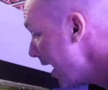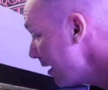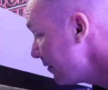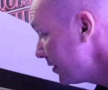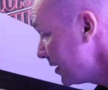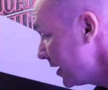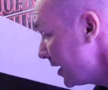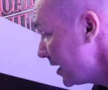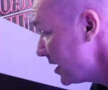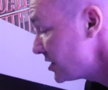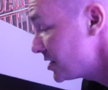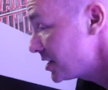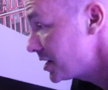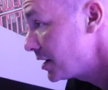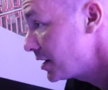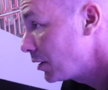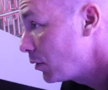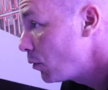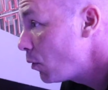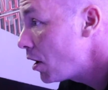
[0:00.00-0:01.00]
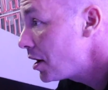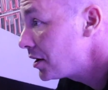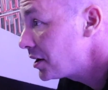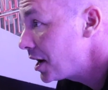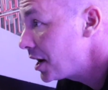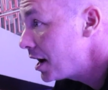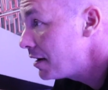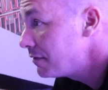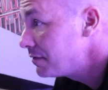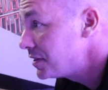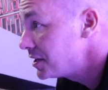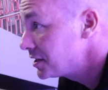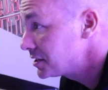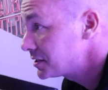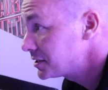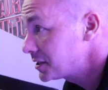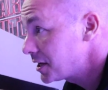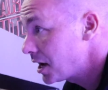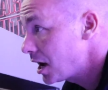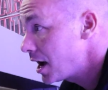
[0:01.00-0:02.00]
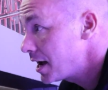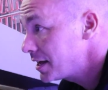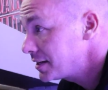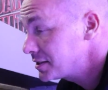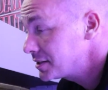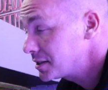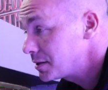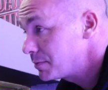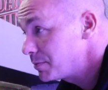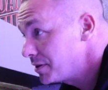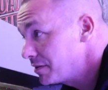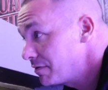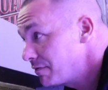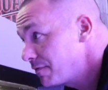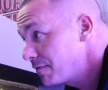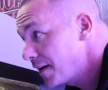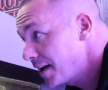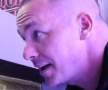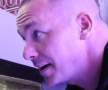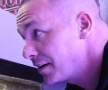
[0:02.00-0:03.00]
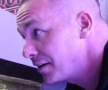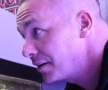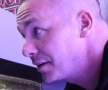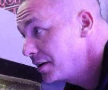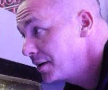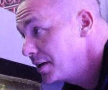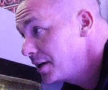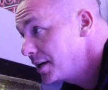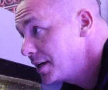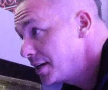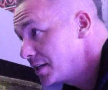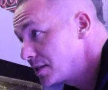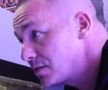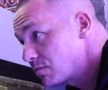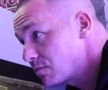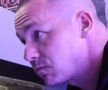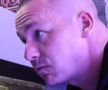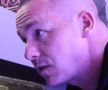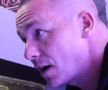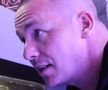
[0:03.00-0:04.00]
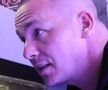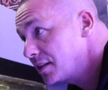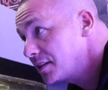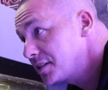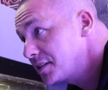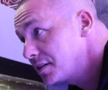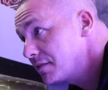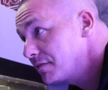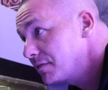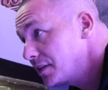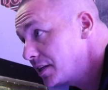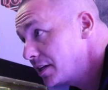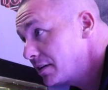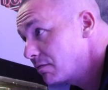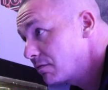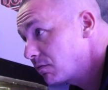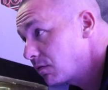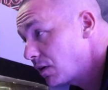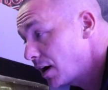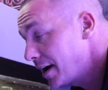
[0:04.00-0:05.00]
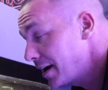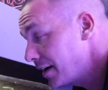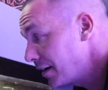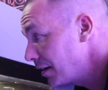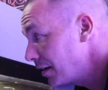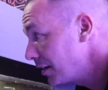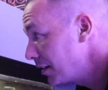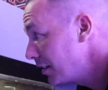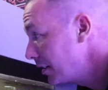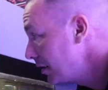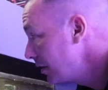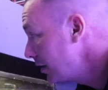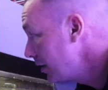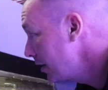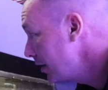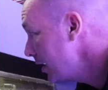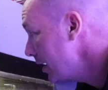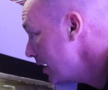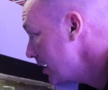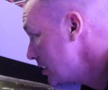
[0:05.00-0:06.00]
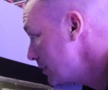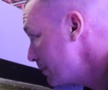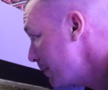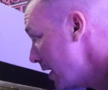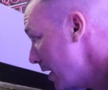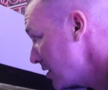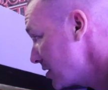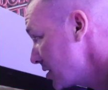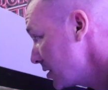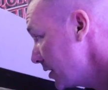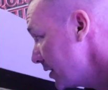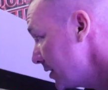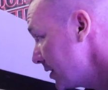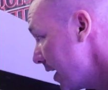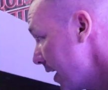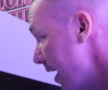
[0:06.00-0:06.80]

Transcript: have an Asian arowana of this size, to be fair, is relatively rare, especially to